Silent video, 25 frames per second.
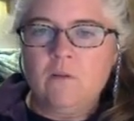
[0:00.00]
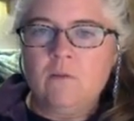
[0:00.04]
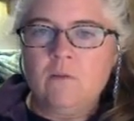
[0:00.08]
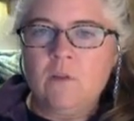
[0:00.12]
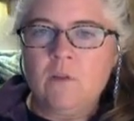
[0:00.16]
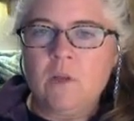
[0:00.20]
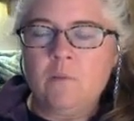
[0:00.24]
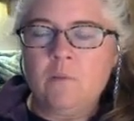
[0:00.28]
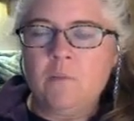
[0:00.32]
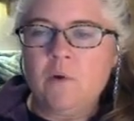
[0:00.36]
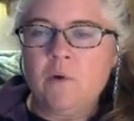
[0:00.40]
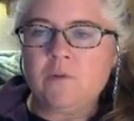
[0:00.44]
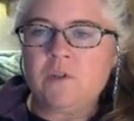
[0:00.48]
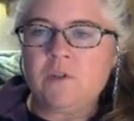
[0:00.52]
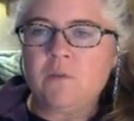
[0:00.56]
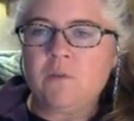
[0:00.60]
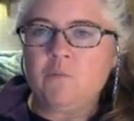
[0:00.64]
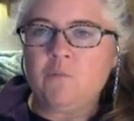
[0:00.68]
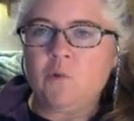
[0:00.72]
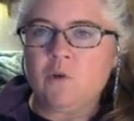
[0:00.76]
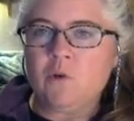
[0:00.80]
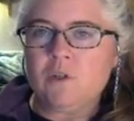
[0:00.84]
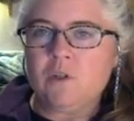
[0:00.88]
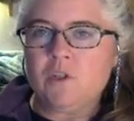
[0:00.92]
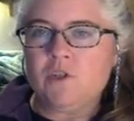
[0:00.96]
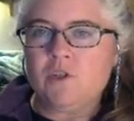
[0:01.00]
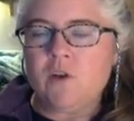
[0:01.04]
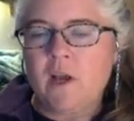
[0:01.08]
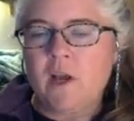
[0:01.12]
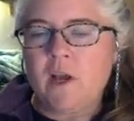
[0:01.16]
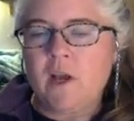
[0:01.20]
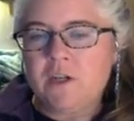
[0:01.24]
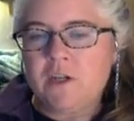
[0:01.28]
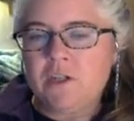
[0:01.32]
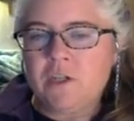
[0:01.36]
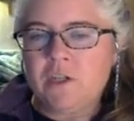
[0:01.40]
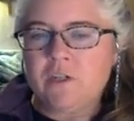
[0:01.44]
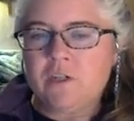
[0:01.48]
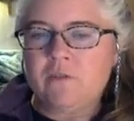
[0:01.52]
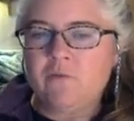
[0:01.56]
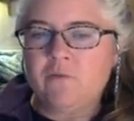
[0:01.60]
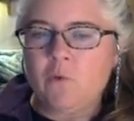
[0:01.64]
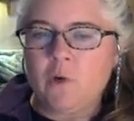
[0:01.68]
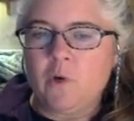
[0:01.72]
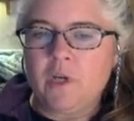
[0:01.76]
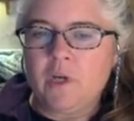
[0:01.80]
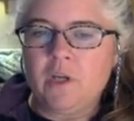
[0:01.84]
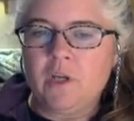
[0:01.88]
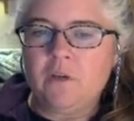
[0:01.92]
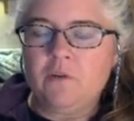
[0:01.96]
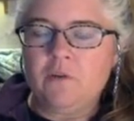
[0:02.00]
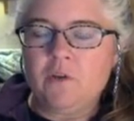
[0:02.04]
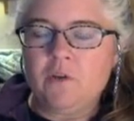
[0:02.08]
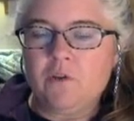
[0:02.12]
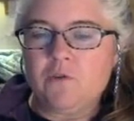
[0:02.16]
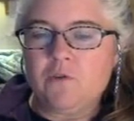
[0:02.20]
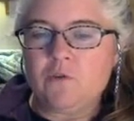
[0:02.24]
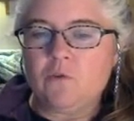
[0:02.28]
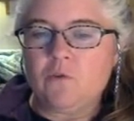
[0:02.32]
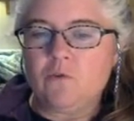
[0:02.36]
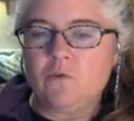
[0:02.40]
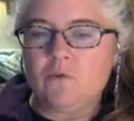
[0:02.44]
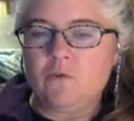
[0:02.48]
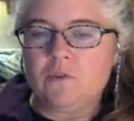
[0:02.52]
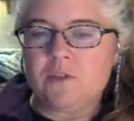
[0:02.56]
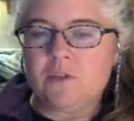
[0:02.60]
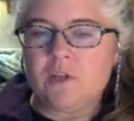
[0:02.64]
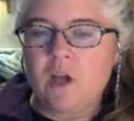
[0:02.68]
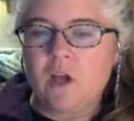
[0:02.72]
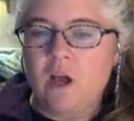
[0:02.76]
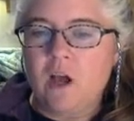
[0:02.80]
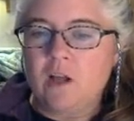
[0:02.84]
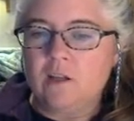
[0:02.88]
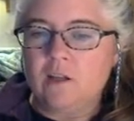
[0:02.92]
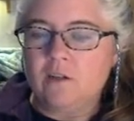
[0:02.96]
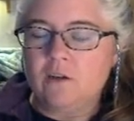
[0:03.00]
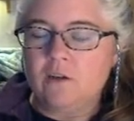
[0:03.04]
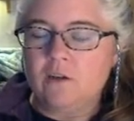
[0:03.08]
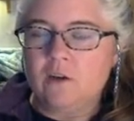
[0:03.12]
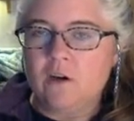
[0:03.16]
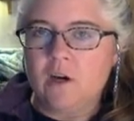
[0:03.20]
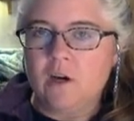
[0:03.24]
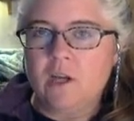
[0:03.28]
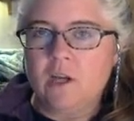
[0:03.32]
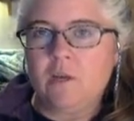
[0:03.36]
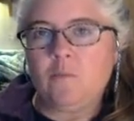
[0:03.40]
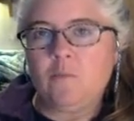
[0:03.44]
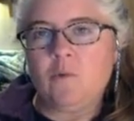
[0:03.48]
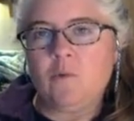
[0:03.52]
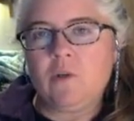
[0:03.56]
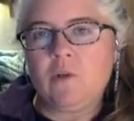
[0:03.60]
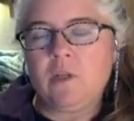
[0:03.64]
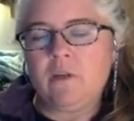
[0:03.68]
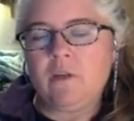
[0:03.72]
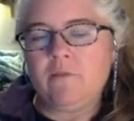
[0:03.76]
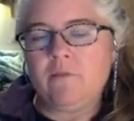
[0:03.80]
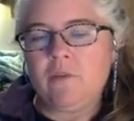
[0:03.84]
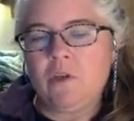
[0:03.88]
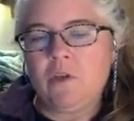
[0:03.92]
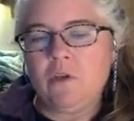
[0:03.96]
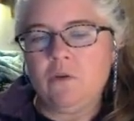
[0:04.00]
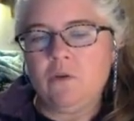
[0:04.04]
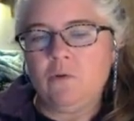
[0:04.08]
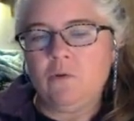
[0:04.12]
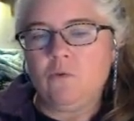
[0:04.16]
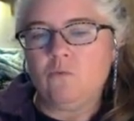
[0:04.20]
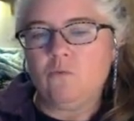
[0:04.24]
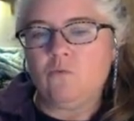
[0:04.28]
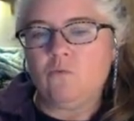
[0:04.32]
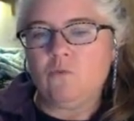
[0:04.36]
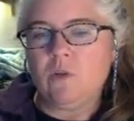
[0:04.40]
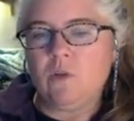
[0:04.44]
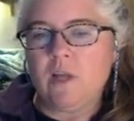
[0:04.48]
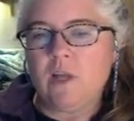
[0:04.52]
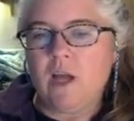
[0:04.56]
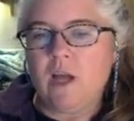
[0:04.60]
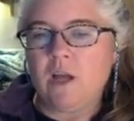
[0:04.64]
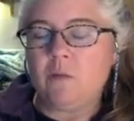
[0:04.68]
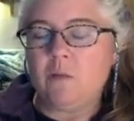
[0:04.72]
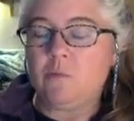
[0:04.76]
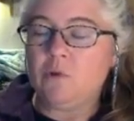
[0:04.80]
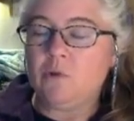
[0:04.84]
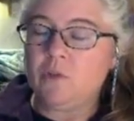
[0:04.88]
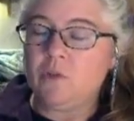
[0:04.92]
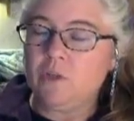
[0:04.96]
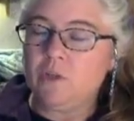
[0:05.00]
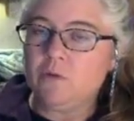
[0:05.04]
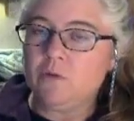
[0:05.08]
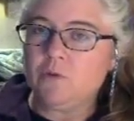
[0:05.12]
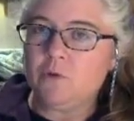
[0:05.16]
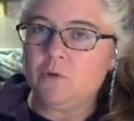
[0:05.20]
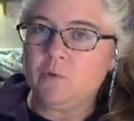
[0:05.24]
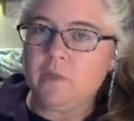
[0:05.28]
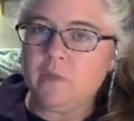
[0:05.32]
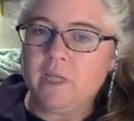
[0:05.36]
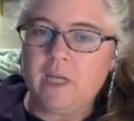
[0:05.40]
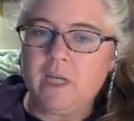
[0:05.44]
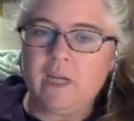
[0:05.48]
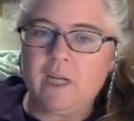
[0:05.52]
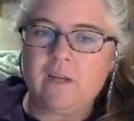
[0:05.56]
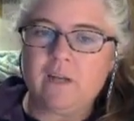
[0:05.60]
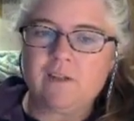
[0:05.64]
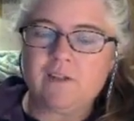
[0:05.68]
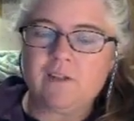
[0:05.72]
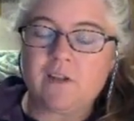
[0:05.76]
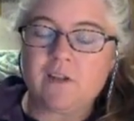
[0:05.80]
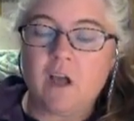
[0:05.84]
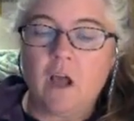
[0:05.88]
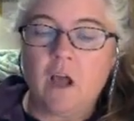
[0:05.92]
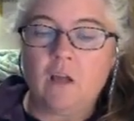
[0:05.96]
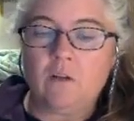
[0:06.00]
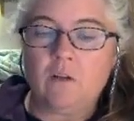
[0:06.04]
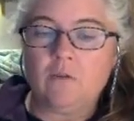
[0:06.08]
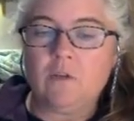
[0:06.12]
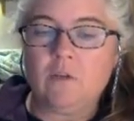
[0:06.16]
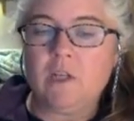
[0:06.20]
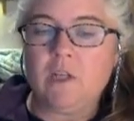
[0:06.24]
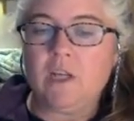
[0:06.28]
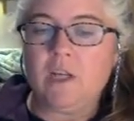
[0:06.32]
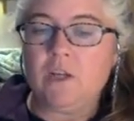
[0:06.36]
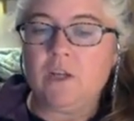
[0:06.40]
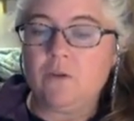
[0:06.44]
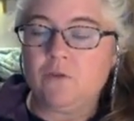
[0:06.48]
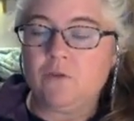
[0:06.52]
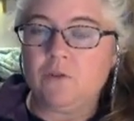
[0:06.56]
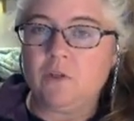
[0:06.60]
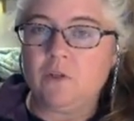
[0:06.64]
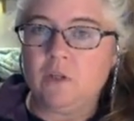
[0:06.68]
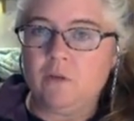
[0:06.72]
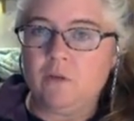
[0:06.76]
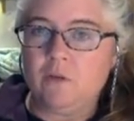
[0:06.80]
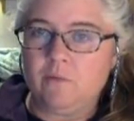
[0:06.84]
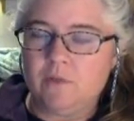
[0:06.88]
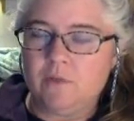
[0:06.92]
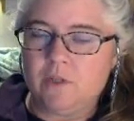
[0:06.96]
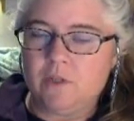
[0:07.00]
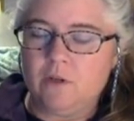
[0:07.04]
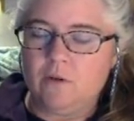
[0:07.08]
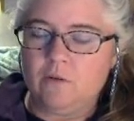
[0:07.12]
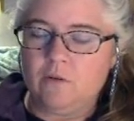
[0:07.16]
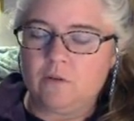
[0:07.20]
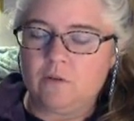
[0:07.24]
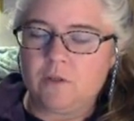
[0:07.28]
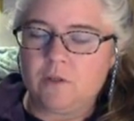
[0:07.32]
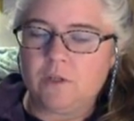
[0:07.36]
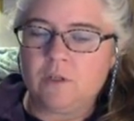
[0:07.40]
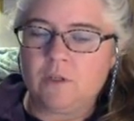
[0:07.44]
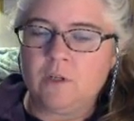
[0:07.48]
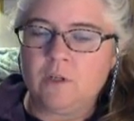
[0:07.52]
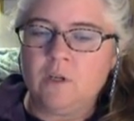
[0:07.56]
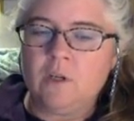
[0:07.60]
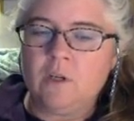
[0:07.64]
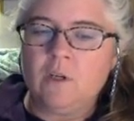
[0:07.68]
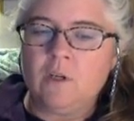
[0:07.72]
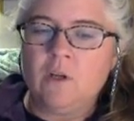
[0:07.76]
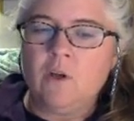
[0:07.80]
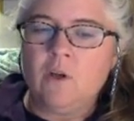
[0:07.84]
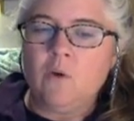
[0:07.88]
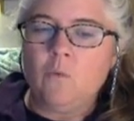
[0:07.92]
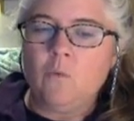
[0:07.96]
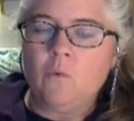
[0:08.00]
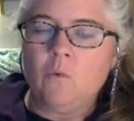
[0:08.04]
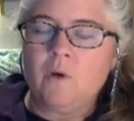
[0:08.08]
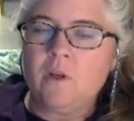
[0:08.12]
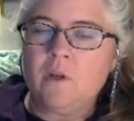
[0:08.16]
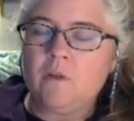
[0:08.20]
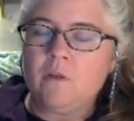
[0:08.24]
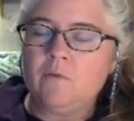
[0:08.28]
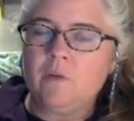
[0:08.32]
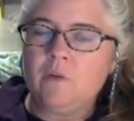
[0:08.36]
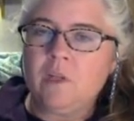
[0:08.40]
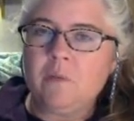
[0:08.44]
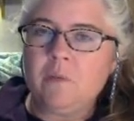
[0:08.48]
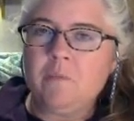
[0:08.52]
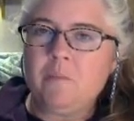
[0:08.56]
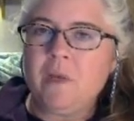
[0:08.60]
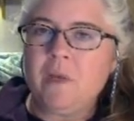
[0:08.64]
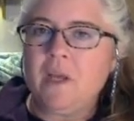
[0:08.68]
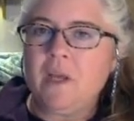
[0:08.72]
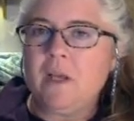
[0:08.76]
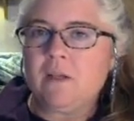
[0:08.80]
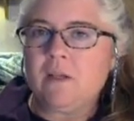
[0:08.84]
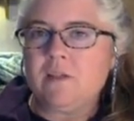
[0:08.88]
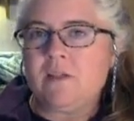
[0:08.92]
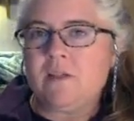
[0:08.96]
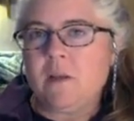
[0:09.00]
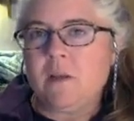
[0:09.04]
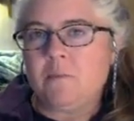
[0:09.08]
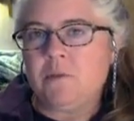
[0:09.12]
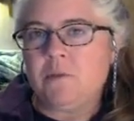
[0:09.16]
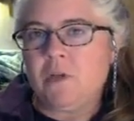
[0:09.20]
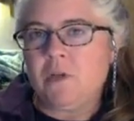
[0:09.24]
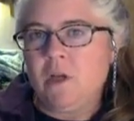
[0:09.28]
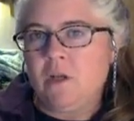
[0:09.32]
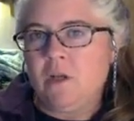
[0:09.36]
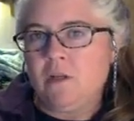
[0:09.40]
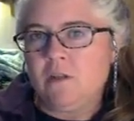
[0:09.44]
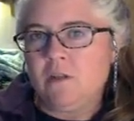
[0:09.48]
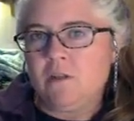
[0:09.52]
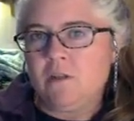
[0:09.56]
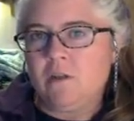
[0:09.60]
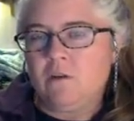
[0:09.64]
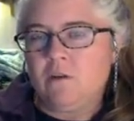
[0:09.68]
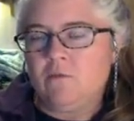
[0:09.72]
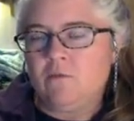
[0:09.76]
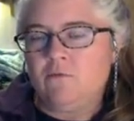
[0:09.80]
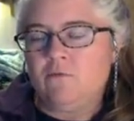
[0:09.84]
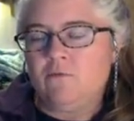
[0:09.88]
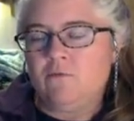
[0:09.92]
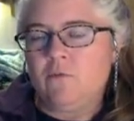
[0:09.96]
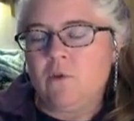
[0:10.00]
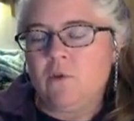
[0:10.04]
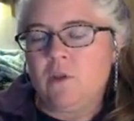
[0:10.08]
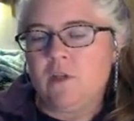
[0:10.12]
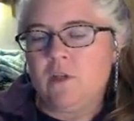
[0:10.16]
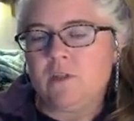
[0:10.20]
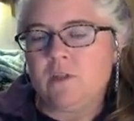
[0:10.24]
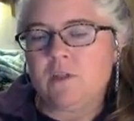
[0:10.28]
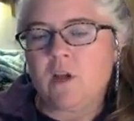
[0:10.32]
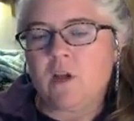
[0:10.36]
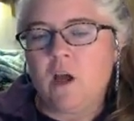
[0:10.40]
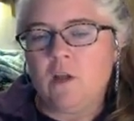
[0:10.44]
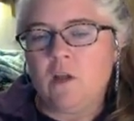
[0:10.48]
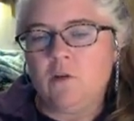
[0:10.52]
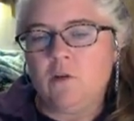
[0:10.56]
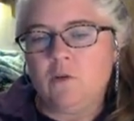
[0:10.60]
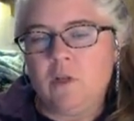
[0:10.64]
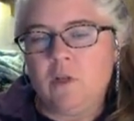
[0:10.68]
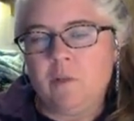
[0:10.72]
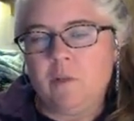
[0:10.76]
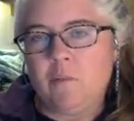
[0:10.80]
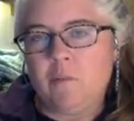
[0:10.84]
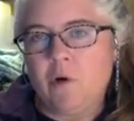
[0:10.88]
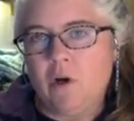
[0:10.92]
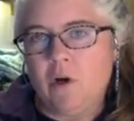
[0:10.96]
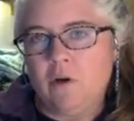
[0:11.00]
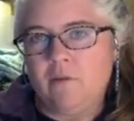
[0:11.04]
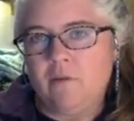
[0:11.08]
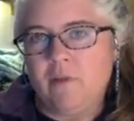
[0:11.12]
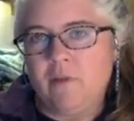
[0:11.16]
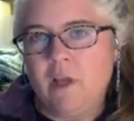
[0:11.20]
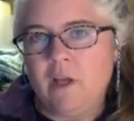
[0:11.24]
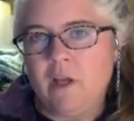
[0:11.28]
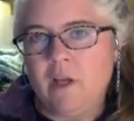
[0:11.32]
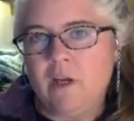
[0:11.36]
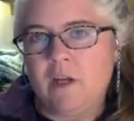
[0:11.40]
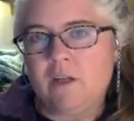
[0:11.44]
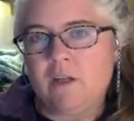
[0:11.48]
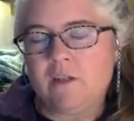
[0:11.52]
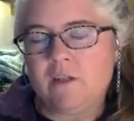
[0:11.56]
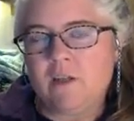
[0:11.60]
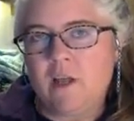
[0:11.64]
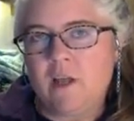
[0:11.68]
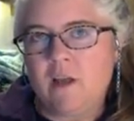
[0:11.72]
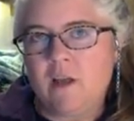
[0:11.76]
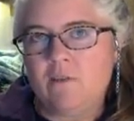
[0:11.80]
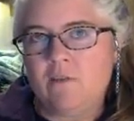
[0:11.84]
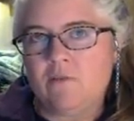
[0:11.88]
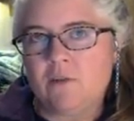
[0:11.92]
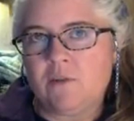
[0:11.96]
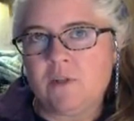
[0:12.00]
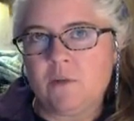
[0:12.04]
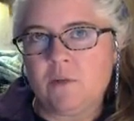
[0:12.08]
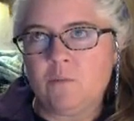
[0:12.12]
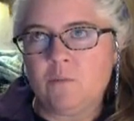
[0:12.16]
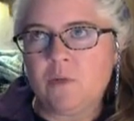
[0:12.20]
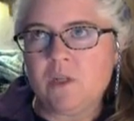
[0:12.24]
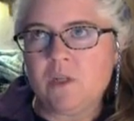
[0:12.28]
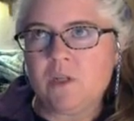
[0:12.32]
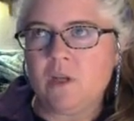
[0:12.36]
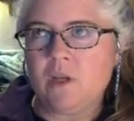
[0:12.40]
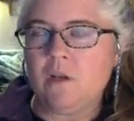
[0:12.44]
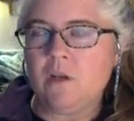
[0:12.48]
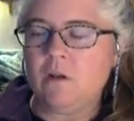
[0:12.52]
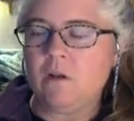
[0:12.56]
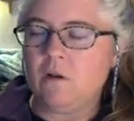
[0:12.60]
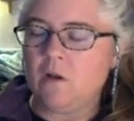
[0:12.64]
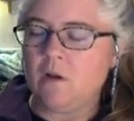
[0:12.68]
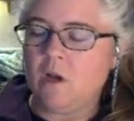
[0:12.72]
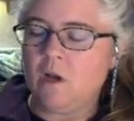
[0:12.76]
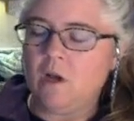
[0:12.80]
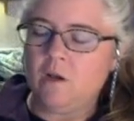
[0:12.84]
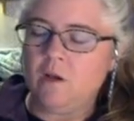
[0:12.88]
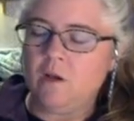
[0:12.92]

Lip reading: The most important strategies for you: use Google Scholar. It will give you reliable usually and scholarly usually results. One of the really big exceptions for the scholarly part of it is that for some reason